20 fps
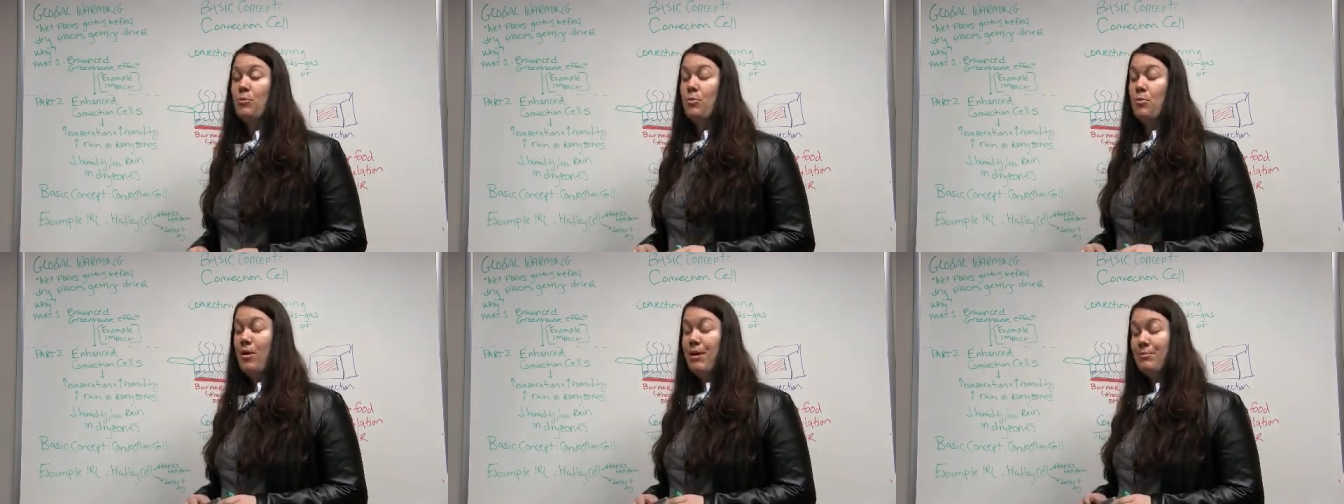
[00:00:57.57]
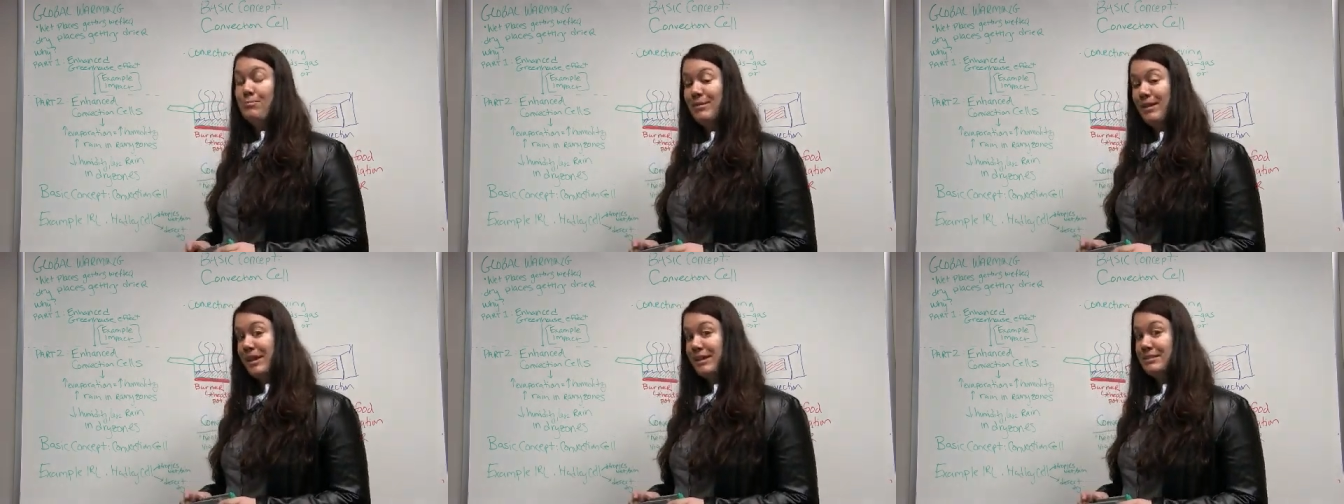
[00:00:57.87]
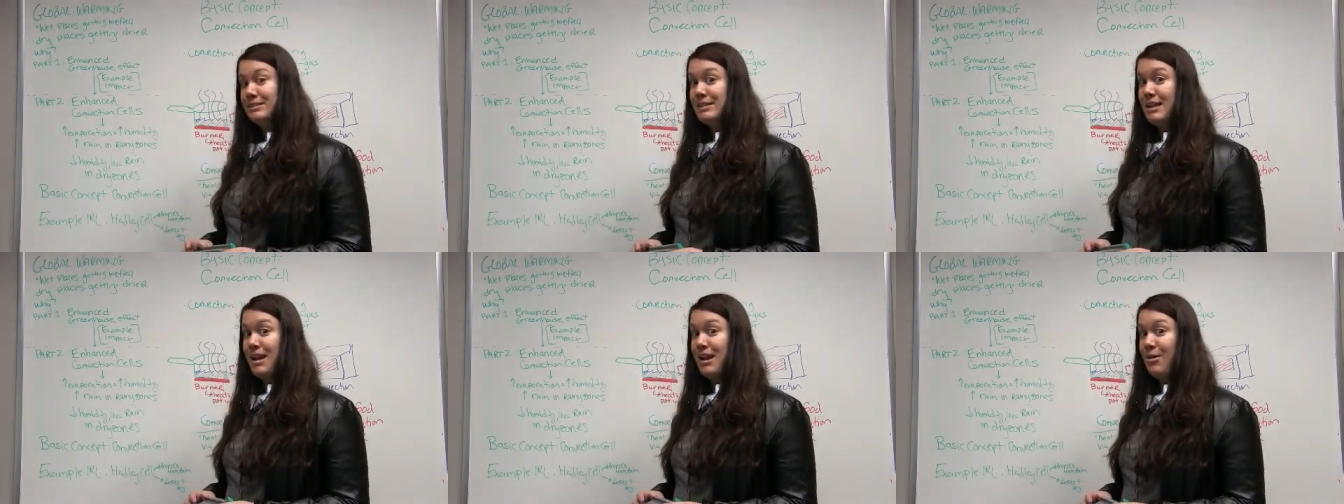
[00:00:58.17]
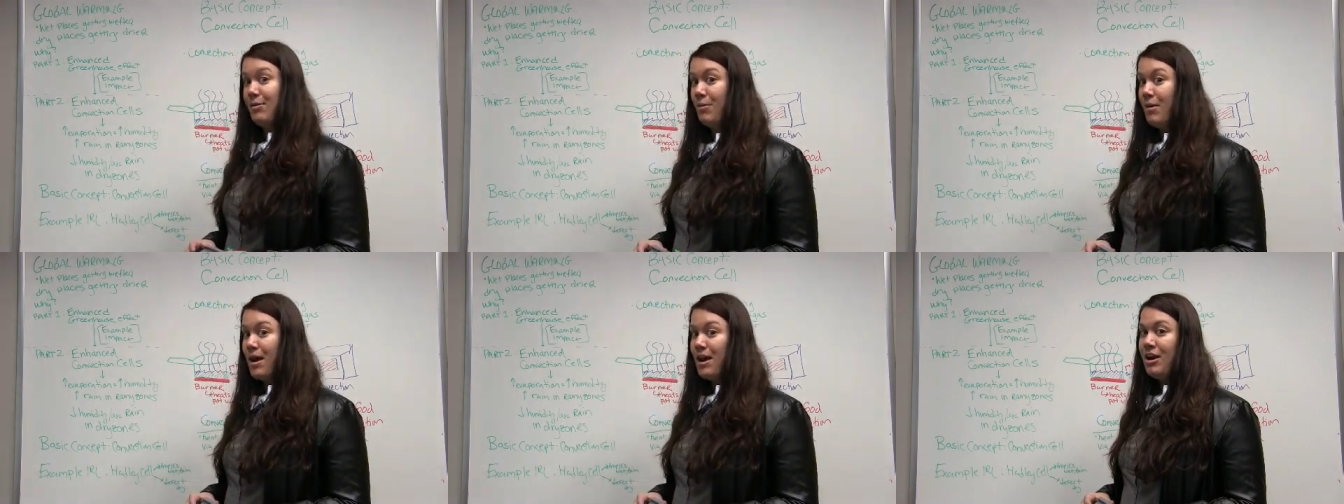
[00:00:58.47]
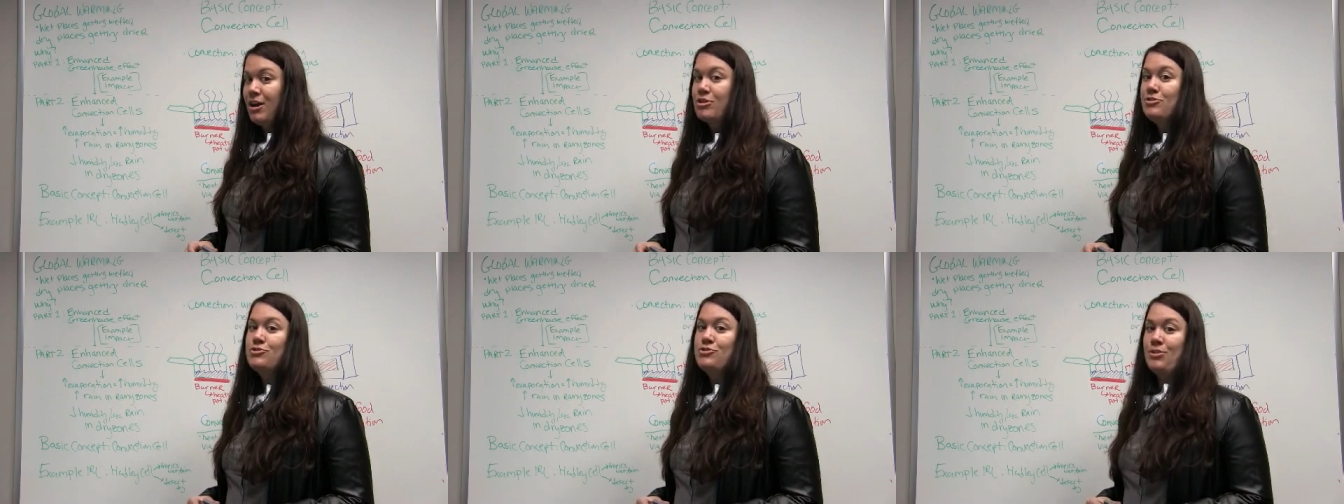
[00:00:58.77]
Wet places getting
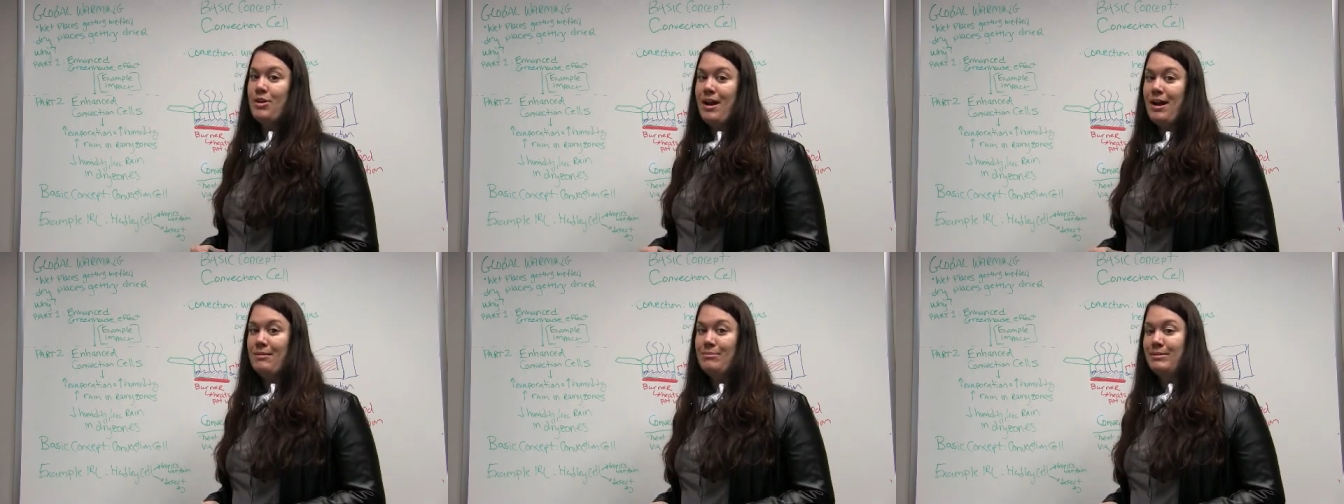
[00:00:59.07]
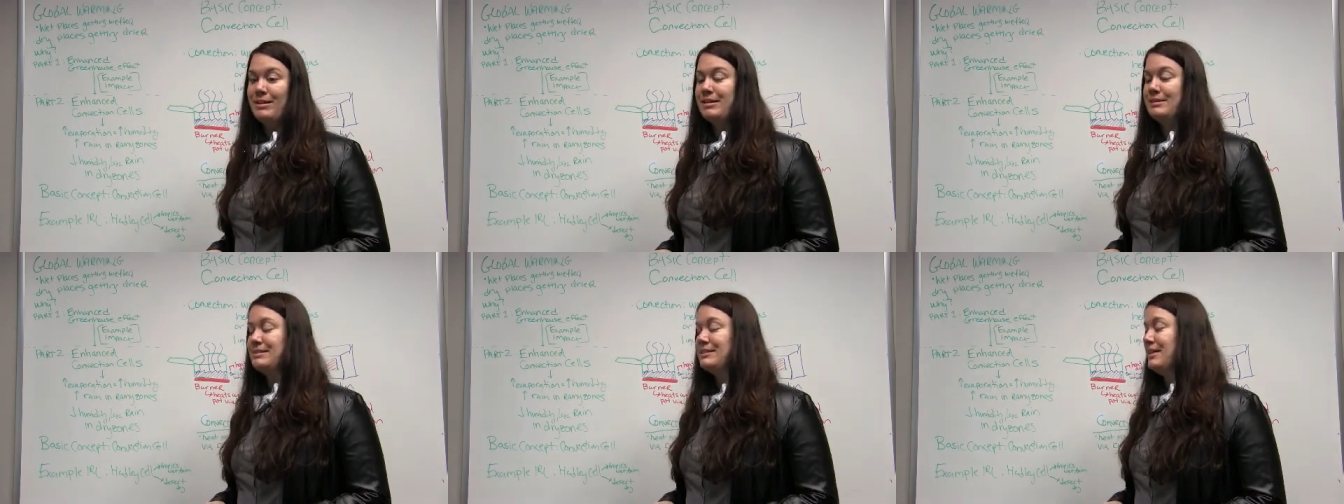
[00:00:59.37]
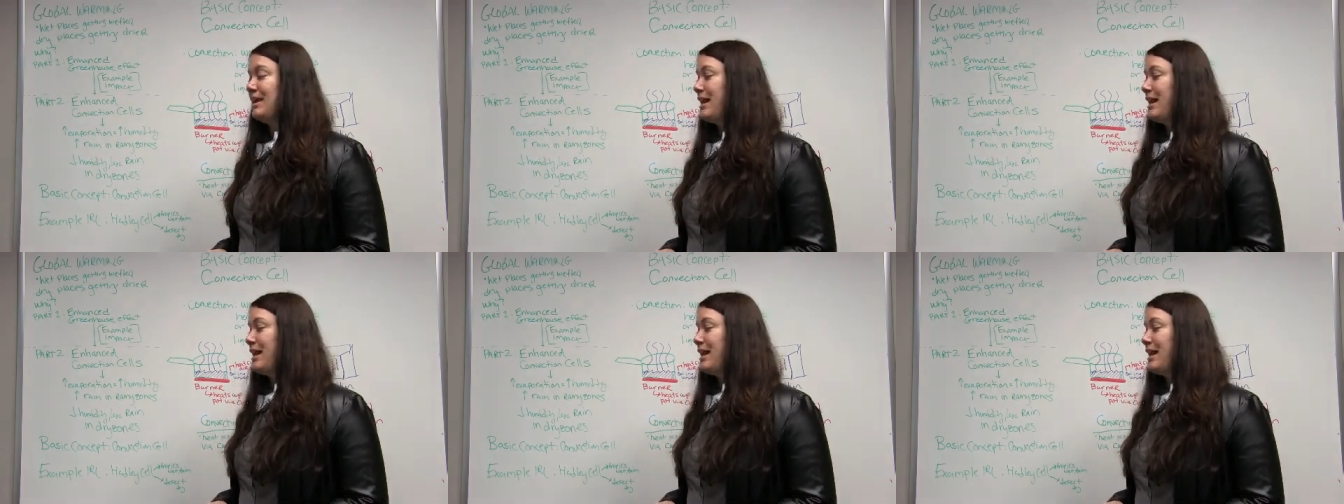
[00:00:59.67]
wetter, dry places